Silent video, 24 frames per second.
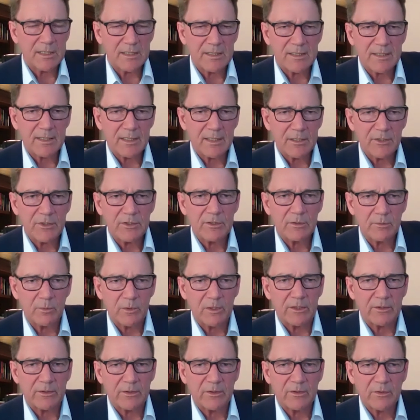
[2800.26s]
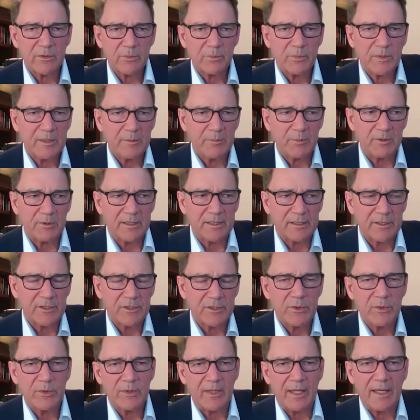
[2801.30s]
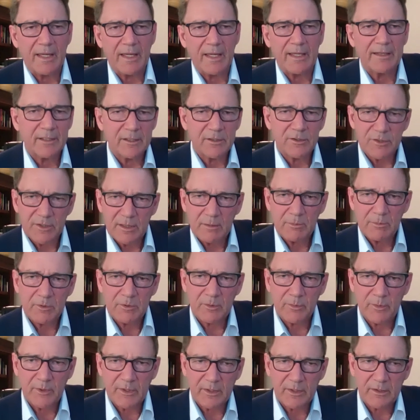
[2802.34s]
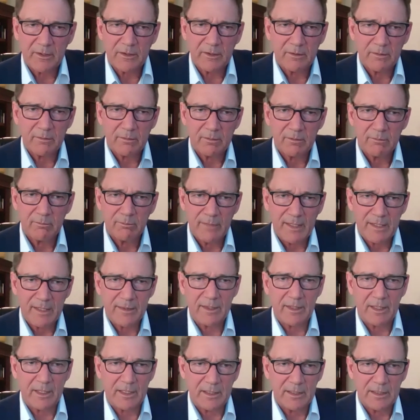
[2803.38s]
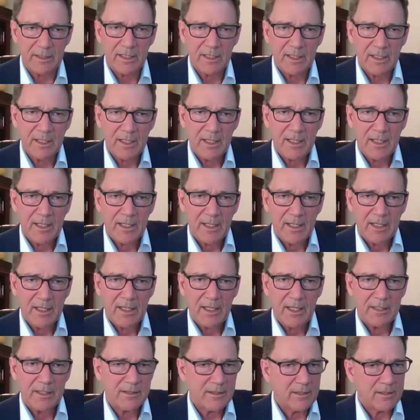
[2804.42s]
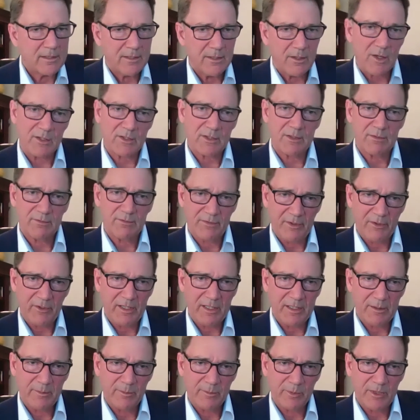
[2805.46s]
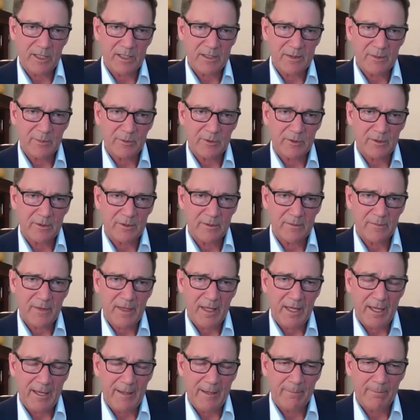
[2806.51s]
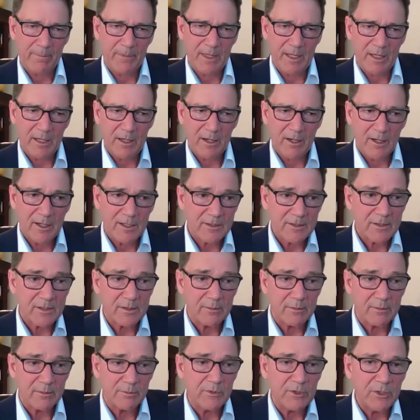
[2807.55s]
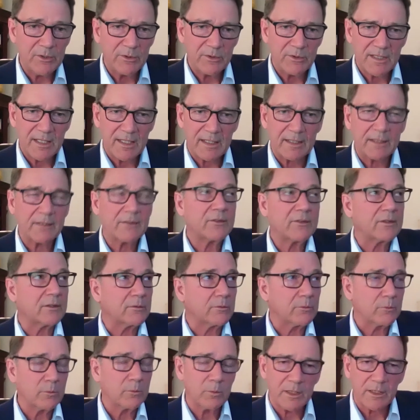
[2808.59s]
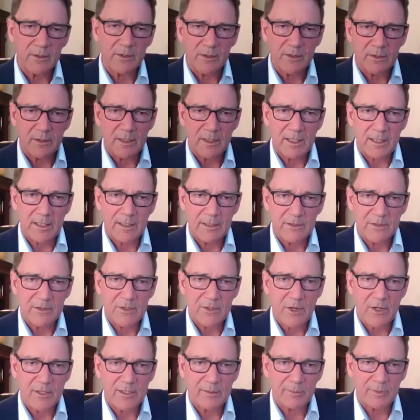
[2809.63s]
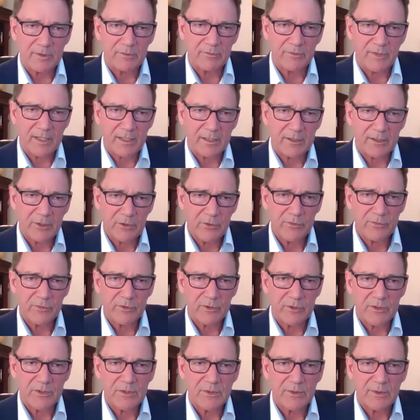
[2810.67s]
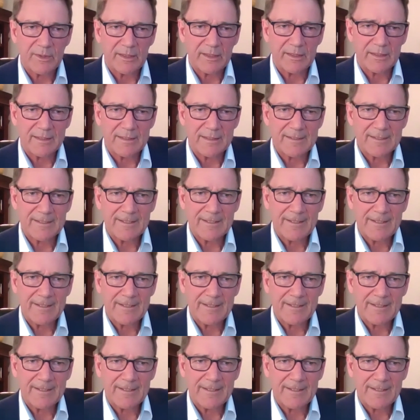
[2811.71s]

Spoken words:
discussion with people that do that. The trouble with methane is it's not very compressible. There are some new techs, and one startup in Vancouver is doing this,